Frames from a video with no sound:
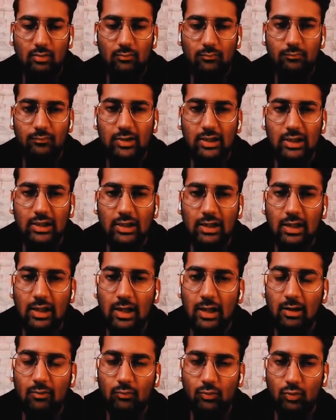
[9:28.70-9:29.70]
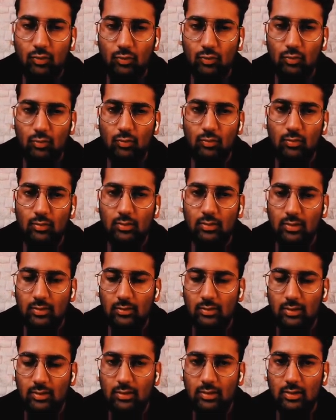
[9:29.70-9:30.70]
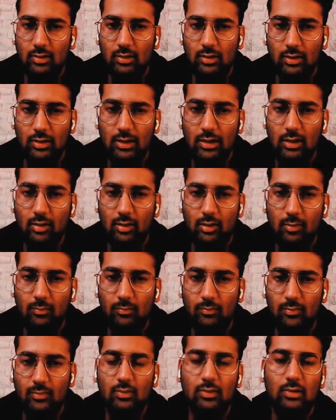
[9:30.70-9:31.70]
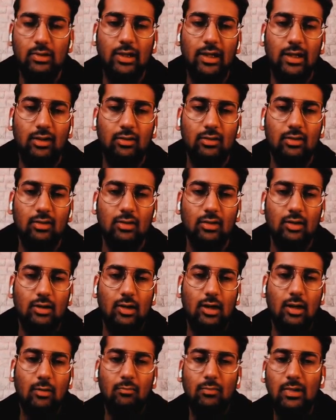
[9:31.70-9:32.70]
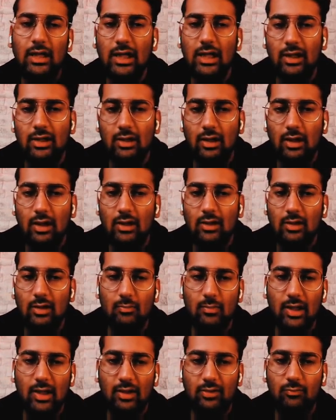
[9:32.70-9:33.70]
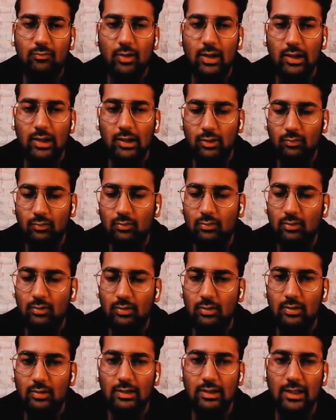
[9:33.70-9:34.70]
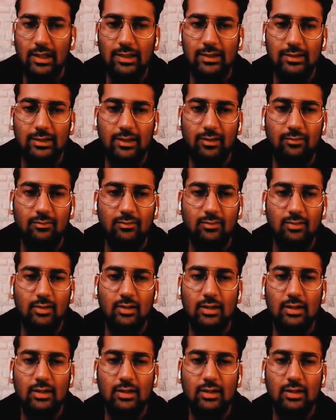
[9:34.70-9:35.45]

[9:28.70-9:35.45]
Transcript: we have to like update our max value like this.